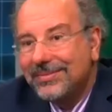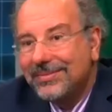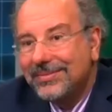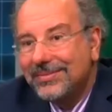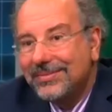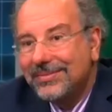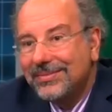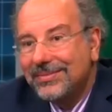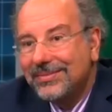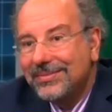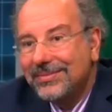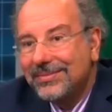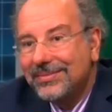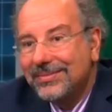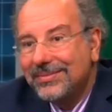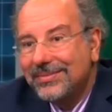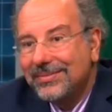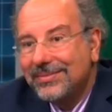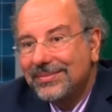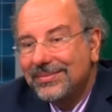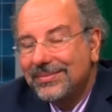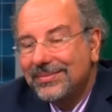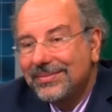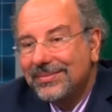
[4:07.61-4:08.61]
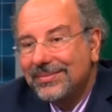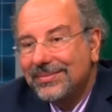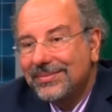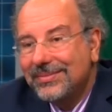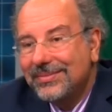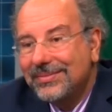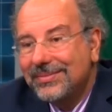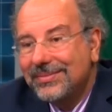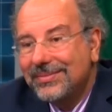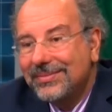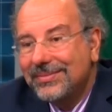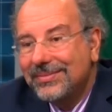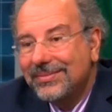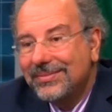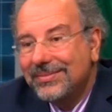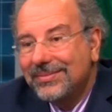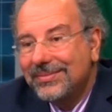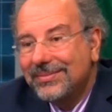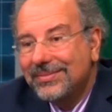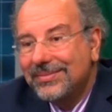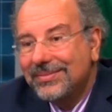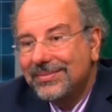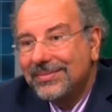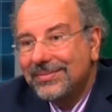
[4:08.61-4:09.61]

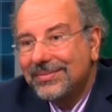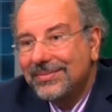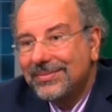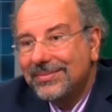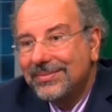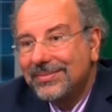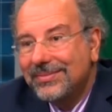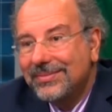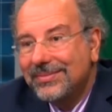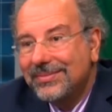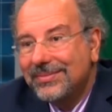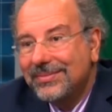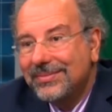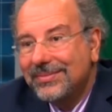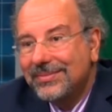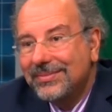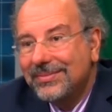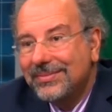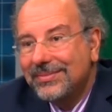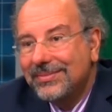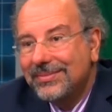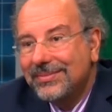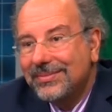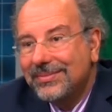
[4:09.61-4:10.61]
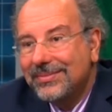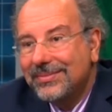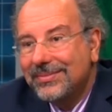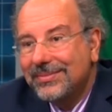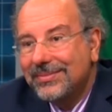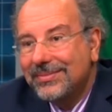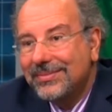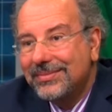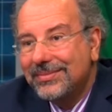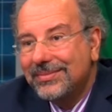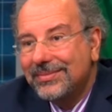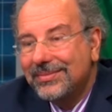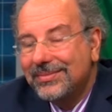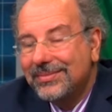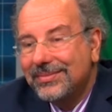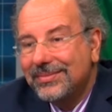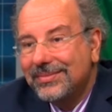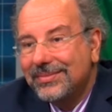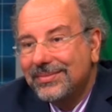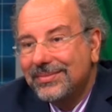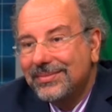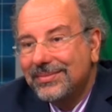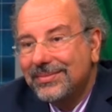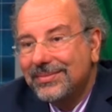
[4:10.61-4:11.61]

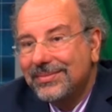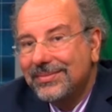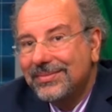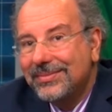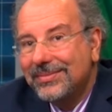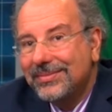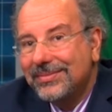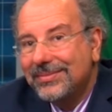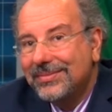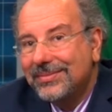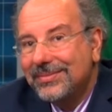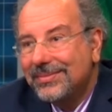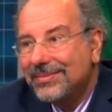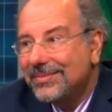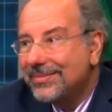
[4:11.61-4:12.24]
(not speaking)